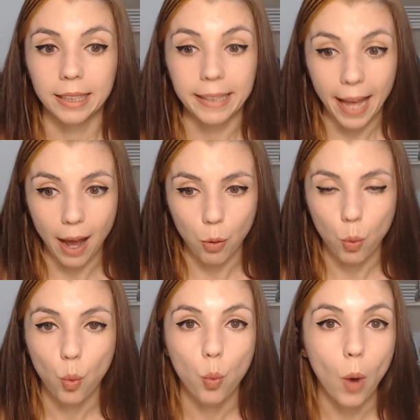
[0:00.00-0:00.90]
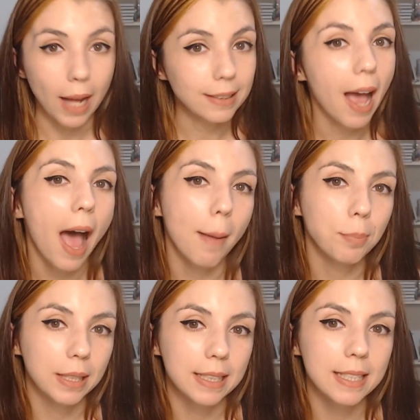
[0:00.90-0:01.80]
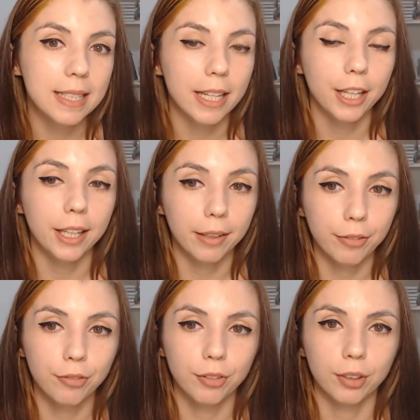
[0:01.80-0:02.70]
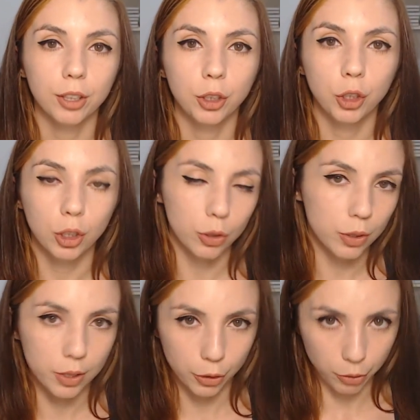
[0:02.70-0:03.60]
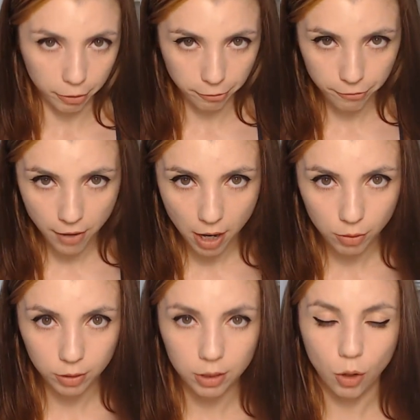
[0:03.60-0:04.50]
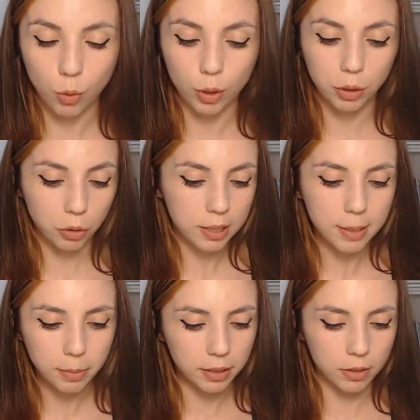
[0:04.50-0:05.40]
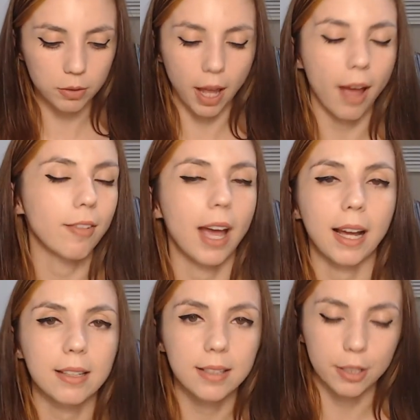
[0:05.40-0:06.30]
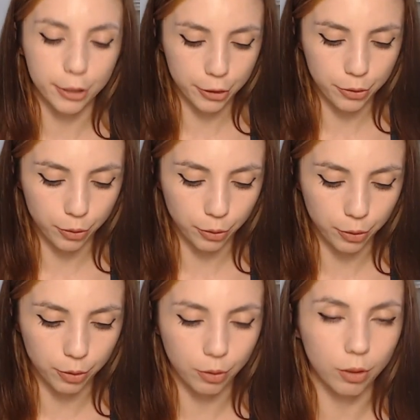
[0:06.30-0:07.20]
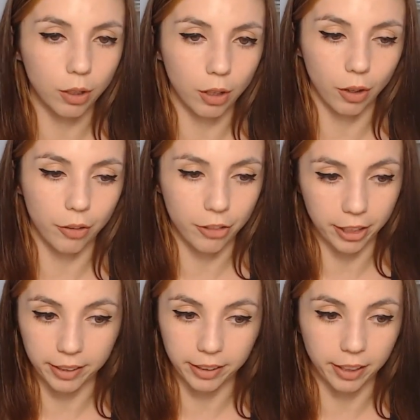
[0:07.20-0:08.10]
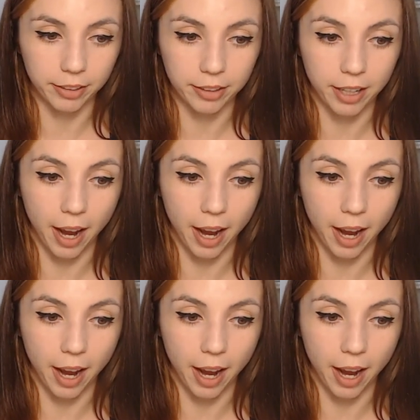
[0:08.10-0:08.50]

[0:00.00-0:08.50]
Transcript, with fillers: Now, what happens if you lose your phone, or you simply don't have access to your Google Authenticator